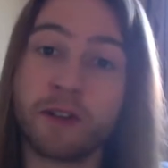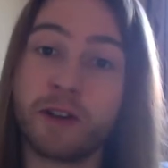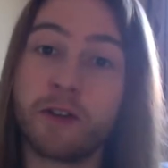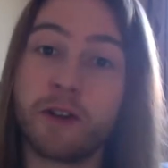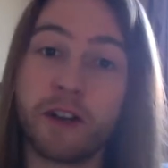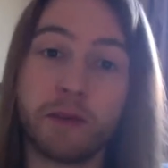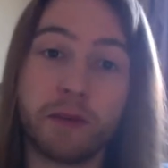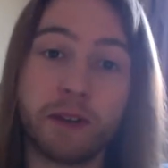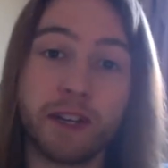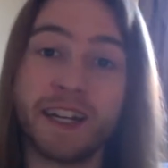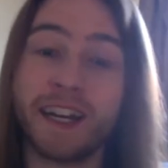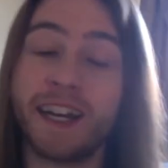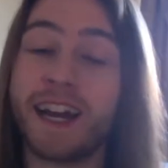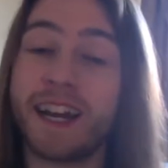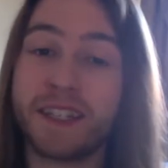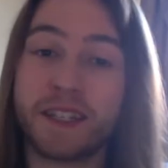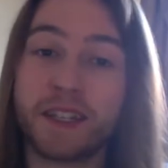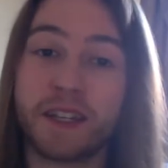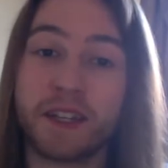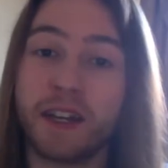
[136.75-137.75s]
Incredible and
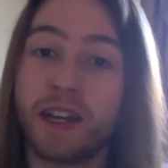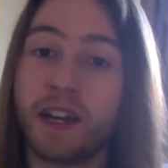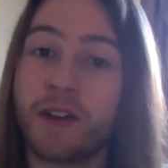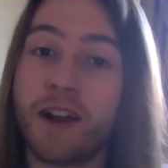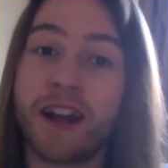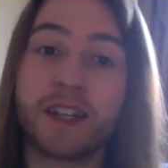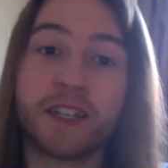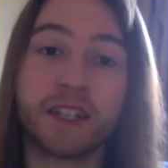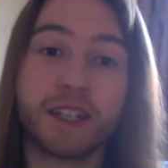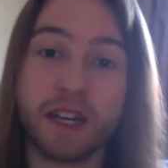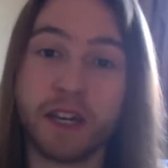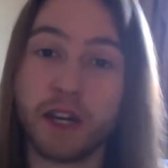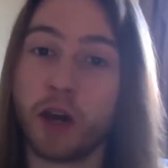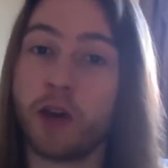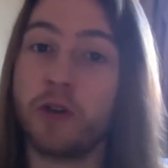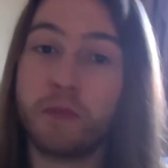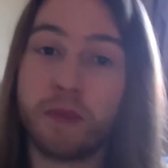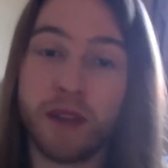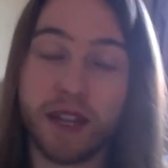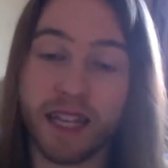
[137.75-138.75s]
Elastigirl are actually
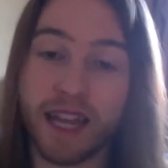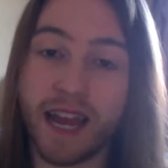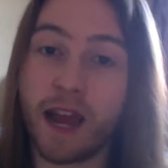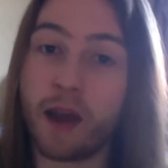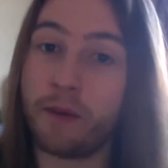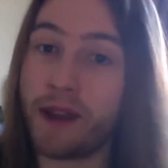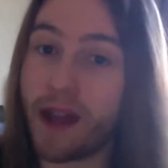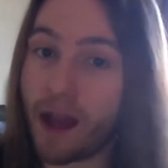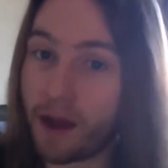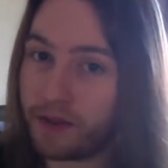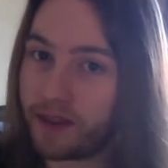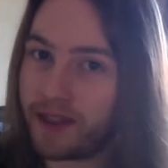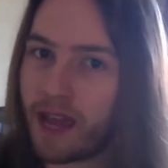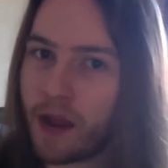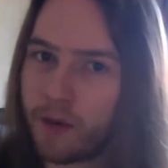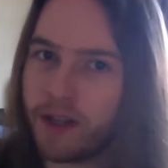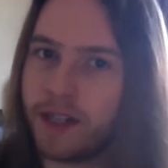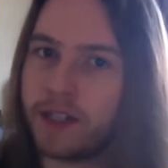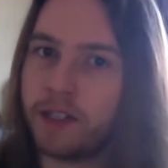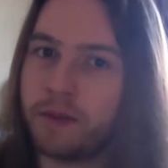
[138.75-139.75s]
coping now that
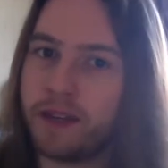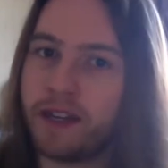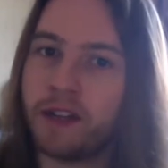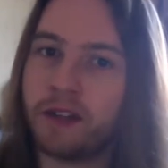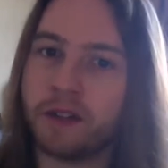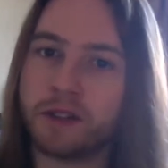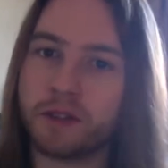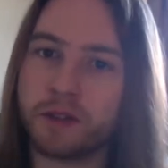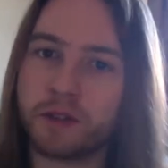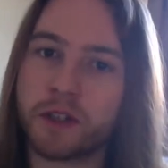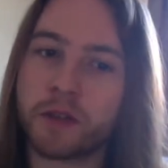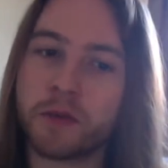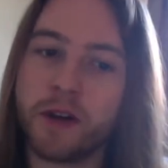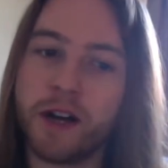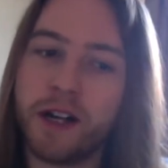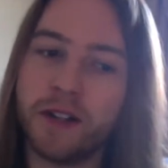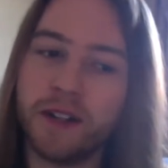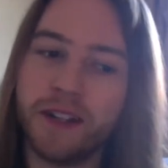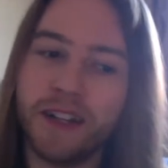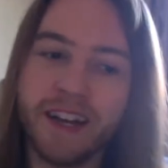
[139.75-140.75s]
they're a little bit older as
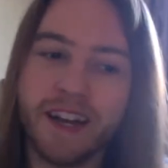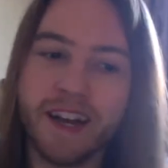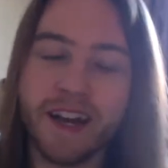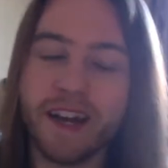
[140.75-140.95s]
well.